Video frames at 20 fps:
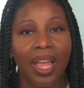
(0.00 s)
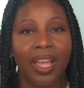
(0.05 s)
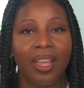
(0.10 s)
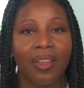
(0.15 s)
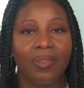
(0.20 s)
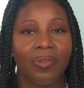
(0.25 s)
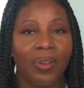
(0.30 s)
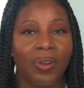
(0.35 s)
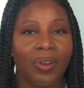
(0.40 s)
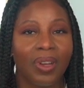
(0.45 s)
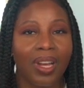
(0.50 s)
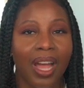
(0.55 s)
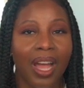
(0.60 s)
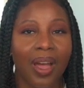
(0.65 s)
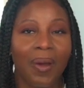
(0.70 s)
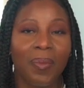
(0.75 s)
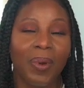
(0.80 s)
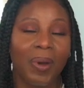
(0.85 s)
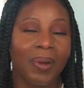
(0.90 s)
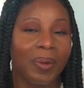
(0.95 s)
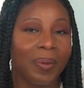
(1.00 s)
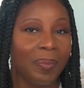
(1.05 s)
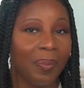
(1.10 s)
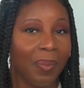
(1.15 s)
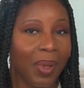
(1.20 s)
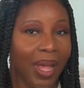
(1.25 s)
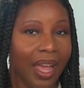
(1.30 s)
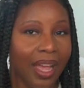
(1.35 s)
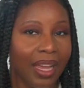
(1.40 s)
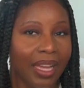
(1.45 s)
If you're not, welcome
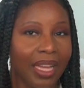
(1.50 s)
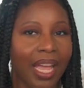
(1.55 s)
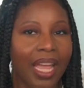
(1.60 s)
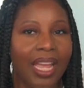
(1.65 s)
back.